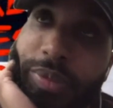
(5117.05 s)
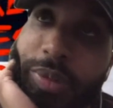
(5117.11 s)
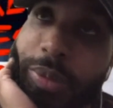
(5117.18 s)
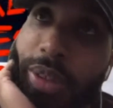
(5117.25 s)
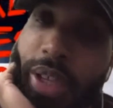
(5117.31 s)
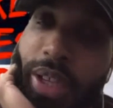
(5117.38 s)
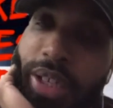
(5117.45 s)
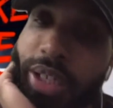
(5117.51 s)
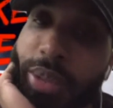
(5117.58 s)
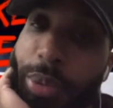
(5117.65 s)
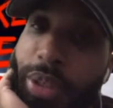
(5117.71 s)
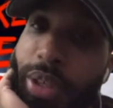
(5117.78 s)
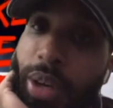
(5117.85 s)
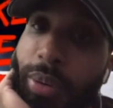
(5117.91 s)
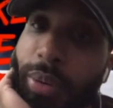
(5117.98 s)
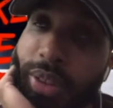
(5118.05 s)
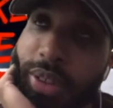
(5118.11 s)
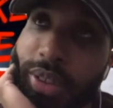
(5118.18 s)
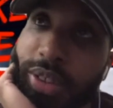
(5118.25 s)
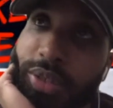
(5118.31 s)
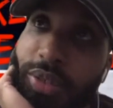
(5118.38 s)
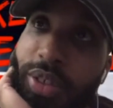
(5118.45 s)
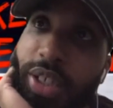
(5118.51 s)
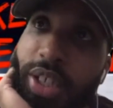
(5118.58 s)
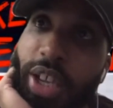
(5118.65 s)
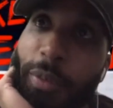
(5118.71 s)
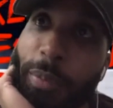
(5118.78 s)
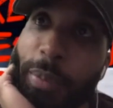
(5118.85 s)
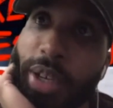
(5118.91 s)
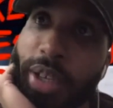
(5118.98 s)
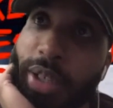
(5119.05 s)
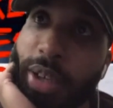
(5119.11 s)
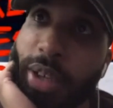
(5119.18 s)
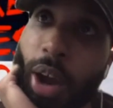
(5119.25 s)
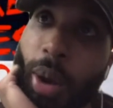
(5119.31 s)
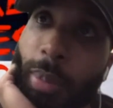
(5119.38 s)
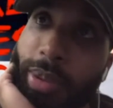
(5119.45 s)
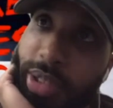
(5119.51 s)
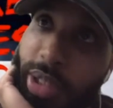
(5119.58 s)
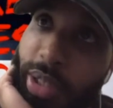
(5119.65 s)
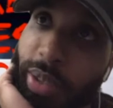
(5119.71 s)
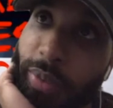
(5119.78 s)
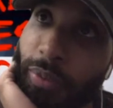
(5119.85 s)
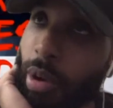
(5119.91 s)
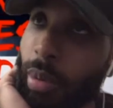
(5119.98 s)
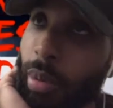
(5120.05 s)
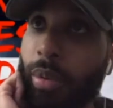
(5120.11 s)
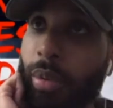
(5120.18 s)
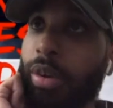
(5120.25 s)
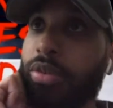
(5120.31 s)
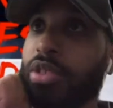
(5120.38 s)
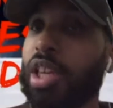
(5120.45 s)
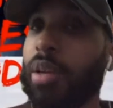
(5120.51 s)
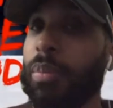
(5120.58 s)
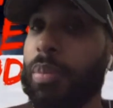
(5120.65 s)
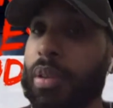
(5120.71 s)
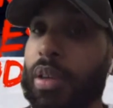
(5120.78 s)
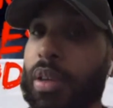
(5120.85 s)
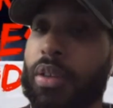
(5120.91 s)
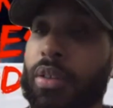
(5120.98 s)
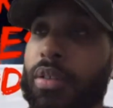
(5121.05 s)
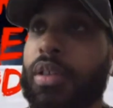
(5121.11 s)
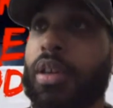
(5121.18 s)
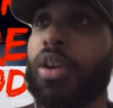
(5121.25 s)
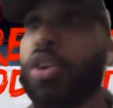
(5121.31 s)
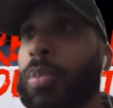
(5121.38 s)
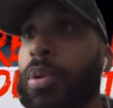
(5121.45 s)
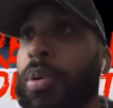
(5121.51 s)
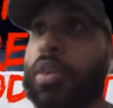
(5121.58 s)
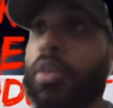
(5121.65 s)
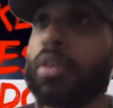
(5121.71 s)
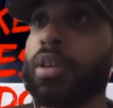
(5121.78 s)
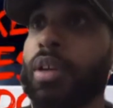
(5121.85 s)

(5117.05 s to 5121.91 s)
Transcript: they need to be done with it because you could have gave me any almost any former world champion other than Goldberg.